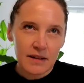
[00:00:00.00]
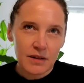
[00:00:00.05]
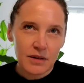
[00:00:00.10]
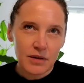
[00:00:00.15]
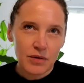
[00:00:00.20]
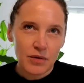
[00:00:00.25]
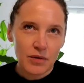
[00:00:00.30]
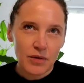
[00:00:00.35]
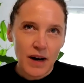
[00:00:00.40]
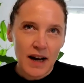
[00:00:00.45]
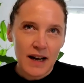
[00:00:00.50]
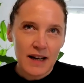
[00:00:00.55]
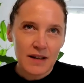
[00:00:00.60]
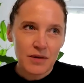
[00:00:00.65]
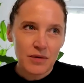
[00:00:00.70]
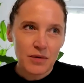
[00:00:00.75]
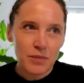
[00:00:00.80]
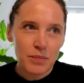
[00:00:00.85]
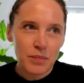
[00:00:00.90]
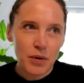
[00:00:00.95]
try
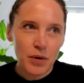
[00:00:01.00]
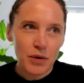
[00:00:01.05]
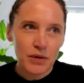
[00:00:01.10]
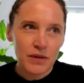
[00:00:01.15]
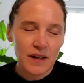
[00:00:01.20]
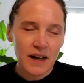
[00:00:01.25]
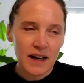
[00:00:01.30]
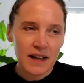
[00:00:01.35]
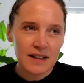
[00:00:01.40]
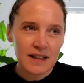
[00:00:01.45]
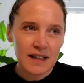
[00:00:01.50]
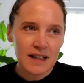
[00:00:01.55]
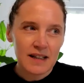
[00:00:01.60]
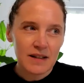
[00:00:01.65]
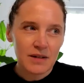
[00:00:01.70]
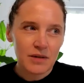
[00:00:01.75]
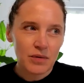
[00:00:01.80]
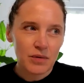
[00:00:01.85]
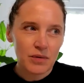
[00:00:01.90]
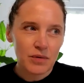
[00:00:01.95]
to put that
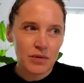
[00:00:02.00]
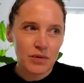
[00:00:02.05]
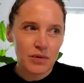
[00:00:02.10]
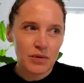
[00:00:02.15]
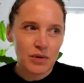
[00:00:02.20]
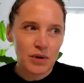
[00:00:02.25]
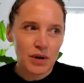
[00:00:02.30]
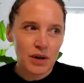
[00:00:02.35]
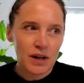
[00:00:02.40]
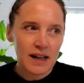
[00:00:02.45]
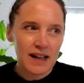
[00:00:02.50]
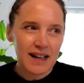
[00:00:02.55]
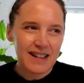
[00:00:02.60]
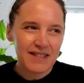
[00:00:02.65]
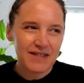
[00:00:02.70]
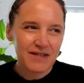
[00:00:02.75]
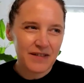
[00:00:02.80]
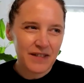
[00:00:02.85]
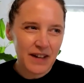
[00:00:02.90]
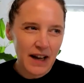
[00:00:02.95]
into
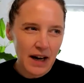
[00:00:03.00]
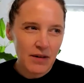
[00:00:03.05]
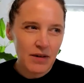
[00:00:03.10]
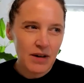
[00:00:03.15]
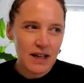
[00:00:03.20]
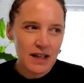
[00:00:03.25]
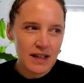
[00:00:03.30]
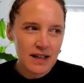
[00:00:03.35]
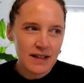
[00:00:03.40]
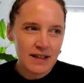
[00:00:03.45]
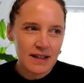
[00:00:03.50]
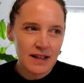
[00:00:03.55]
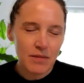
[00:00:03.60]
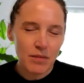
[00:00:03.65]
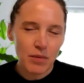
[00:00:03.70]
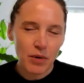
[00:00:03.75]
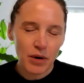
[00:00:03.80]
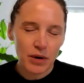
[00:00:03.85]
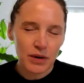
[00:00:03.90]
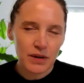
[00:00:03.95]
very easy
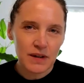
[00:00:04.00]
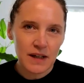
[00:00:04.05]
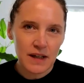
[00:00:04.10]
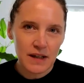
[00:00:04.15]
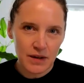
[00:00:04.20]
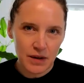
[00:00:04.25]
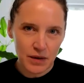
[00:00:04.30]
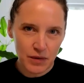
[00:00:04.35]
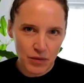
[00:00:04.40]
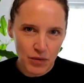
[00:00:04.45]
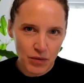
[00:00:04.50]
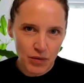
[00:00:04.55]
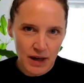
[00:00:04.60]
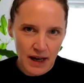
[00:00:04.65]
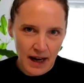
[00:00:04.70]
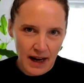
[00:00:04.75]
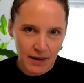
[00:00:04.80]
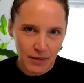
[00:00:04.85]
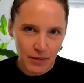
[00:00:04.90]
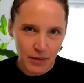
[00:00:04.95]
words in the new
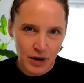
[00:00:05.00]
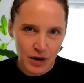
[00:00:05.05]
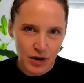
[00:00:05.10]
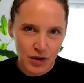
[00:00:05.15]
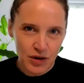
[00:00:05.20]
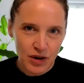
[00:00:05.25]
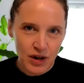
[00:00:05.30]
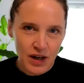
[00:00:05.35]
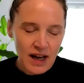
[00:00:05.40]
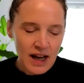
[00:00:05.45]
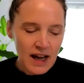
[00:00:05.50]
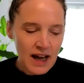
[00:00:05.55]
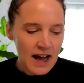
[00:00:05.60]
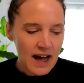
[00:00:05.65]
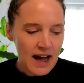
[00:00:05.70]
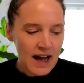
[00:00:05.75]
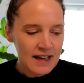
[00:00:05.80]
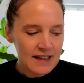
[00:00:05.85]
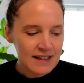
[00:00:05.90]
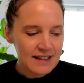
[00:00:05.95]
language
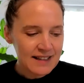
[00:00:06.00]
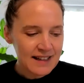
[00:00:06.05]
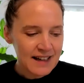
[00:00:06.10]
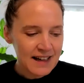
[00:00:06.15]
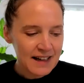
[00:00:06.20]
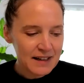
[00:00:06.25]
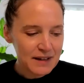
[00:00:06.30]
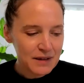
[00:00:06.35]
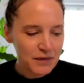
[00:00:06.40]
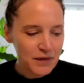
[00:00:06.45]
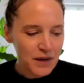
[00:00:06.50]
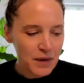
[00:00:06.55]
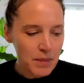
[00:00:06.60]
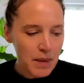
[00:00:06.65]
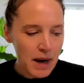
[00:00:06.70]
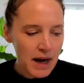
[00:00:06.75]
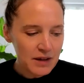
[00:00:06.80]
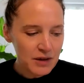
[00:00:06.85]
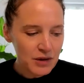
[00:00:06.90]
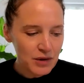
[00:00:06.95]
and kind of
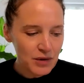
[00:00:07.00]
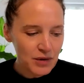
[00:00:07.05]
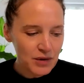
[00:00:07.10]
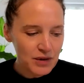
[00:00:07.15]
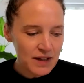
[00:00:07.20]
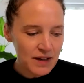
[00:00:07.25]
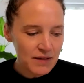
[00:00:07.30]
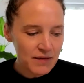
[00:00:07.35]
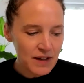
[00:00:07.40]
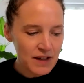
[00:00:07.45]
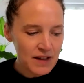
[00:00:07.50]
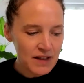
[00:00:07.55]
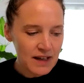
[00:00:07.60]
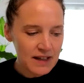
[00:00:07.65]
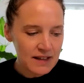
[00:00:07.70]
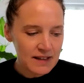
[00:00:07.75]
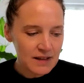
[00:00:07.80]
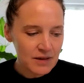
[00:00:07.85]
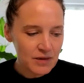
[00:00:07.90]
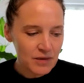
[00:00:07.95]
imagine yourself in
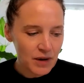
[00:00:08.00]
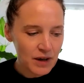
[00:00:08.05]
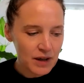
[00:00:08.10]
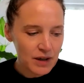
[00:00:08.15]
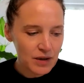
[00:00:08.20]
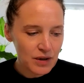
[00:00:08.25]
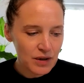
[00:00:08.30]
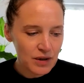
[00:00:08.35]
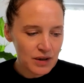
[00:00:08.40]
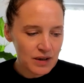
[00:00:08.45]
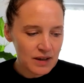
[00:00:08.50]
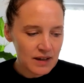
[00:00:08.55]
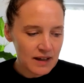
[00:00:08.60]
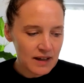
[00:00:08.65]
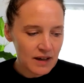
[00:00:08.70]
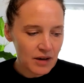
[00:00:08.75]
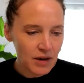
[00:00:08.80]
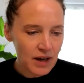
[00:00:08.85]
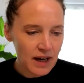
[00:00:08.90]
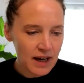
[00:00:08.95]
that situation.
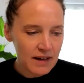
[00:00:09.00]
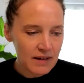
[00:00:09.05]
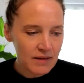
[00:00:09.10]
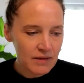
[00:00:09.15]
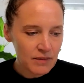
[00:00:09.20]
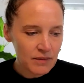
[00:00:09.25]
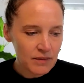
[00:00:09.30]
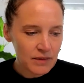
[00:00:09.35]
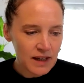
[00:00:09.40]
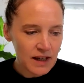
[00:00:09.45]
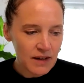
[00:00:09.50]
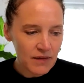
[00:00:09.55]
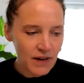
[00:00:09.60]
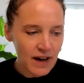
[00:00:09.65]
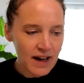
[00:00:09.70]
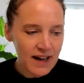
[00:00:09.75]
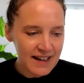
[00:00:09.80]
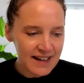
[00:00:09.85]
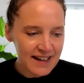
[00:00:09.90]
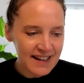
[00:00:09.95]
Okay, if
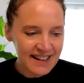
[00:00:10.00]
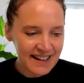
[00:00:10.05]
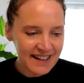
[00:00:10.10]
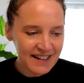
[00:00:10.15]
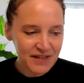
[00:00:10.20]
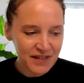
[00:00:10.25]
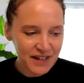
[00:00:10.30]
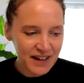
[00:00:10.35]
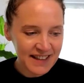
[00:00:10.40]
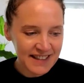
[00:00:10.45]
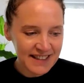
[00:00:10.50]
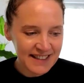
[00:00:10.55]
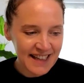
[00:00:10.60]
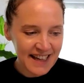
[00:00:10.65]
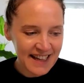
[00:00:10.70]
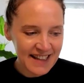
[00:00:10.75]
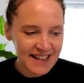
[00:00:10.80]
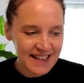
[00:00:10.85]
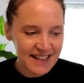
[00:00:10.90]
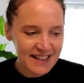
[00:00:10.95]
I
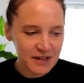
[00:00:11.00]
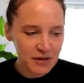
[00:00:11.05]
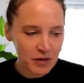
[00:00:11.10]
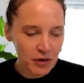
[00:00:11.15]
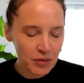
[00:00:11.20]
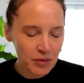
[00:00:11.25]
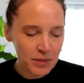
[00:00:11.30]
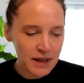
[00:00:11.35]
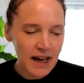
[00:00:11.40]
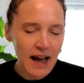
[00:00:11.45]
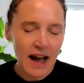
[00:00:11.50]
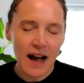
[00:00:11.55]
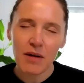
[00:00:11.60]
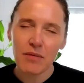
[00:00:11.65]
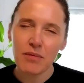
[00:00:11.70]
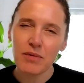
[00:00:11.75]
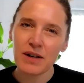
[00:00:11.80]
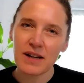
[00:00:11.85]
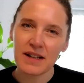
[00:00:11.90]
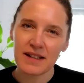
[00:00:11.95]
say this normally, how
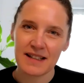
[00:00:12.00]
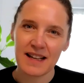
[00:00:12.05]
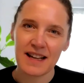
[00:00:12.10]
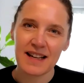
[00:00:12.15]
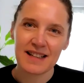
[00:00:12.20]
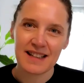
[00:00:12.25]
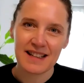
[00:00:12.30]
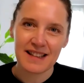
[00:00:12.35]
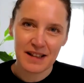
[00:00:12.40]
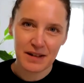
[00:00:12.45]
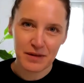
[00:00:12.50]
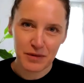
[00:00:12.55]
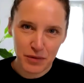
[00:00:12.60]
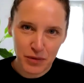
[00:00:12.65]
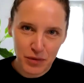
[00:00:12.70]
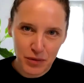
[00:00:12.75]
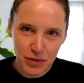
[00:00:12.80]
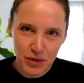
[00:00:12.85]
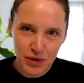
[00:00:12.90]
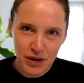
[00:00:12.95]
would I say it in the
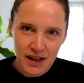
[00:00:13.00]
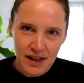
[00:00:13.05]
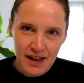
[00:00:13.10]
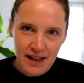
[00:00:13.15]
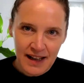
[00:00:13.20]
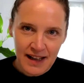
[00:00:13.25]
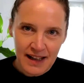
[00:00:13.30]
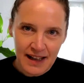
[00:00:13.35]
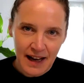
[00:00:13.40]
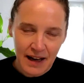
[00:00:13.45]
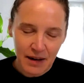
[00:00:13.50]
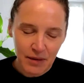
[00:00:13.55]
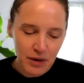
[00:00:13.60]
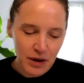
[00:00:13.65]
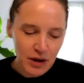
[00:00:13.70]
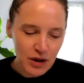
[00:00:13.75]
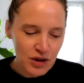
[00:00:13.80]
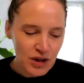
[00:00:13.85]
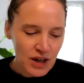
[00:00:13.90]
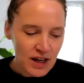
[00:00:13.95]
new
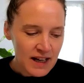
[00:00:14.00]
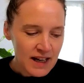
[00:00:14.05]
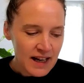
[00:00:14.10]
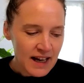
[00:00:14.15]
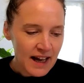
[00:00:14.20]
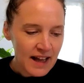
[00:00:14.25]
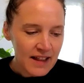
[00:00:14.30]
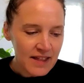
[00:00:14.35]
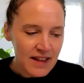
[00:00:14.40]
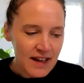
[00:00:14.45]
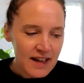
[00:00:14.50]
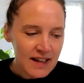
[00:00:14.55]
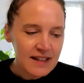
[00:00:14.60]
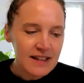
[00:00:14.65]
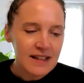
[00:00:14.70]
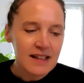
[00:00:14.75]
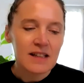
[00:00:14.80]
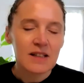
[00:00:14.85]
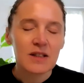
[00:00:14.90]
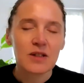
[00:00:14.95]
language? And
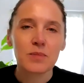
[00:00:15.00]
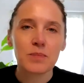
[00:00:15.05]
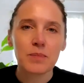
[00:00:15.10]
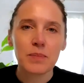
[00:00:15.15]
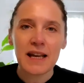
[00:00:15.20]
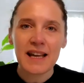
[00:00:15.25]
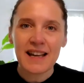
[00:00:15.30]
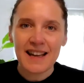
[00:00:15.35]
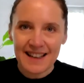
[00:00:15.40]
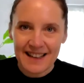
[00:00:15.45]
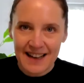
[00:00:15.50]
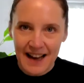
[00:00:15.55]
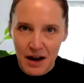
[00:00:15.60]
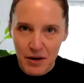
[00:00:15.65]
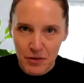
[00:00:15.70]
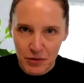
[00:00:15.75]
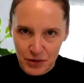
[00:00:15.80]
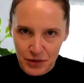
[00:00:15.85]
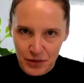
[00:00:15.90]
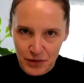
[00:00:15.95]
then speak it
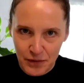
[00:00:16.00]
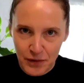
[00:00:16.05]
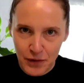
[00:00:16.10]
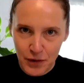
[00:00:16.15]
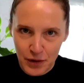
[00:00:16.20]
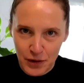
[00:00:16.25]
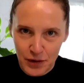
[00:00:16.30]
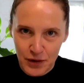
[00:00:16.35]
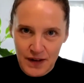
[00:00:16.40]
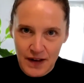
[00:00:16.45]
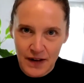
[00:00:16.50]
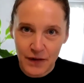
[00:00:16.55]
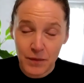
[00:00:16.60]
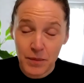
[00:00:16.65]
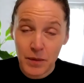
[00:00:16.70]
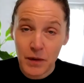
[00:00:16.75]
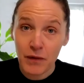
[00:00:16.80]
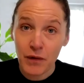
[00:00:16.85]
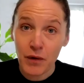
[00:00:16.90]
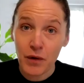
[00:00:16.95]
out for yourself
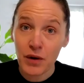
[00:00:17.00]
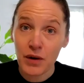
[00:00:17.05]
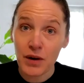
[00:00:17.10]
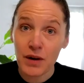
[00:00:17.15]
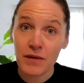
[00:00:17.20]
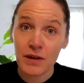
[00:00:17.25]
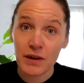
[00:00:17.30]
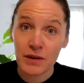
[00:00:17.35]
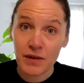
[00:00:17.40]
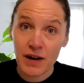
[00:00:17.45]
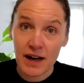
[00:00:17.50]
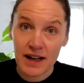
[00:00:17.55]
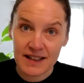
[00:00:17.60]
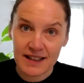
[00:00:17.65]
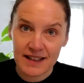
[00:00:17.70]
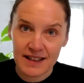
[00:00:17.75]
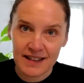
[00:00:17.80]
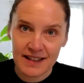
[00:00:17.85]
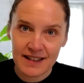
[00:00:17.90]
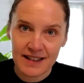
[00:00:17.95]
before you even write
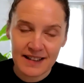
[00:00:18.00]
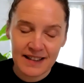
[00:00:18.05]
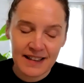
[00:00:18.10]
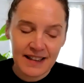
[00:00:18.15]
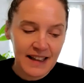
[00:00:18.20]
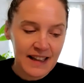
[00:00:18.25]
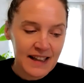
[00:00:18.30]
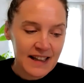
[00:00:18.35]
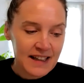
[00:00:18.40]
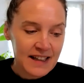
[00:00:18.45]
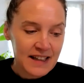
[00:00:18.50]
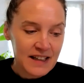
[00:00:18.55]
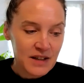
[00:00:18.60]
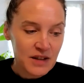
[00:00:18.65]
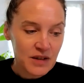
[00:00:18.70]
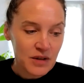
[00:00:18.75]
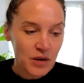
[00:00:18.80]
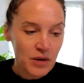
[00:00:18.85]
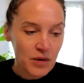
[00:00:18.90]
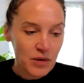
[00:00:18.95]
it.
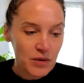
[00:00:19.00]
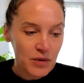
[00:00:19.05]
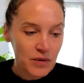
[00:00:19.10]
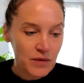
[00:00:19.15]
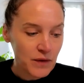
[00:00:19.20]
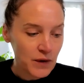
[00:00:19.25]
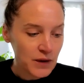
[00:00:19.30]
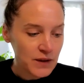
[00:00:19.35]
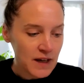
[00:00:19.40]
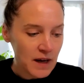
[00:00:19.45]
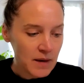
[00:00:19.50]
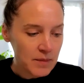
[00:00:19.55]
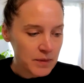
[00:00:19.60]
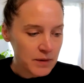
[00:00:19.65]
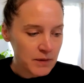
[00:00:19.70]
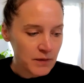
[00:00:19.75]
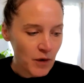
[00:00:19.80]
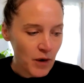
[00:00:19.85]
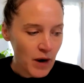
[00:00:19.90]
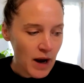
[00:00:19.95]
So, for example,
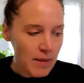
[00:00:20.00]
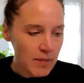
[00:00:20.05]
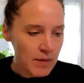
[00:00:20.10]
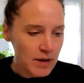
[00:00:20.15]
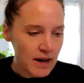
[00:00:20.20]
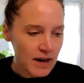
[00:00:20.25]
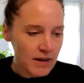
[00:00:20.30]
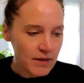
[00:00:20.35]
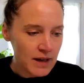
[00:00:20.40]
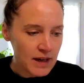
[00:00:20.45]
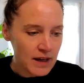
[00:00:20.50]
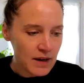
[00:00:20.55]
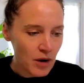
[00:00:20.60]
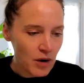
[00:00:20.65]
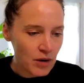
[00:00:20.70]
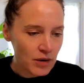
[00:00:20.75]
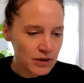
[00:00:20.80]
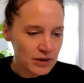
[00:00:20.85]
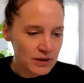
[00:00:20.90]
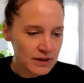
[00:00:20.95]
vocabulary
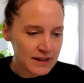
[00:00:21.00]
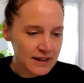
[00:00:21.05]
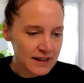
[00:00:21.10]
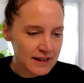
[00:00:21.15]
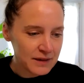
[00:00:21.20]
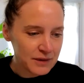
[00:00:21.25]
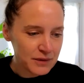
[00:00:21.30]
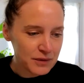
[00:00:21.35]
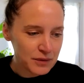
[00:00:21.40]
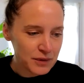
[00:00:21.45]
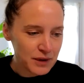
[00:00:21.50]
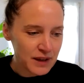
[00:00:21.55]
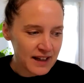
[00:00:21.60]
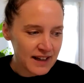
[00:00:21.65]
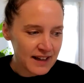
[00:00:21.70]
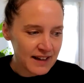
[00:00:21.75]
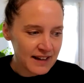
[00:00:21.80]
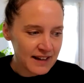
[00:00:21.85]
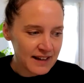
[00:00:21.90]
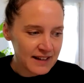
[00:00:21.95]
on
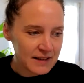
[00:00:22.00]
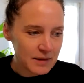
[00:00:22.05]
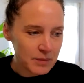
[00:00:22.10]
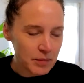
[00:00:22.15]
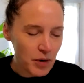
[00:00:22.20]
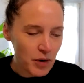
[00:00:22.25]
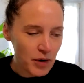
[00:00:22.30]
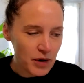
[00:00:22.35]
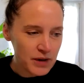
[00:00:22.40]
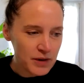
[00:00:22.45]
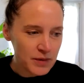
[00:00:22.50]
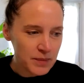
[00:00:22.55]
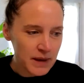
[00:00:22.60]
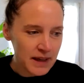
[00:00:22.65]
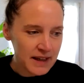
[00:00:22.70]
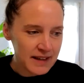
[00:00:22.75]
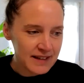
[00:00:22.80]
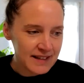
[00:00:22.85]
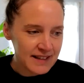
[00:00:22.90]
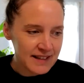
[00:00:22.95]
doing an
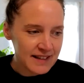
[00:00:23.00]
appointment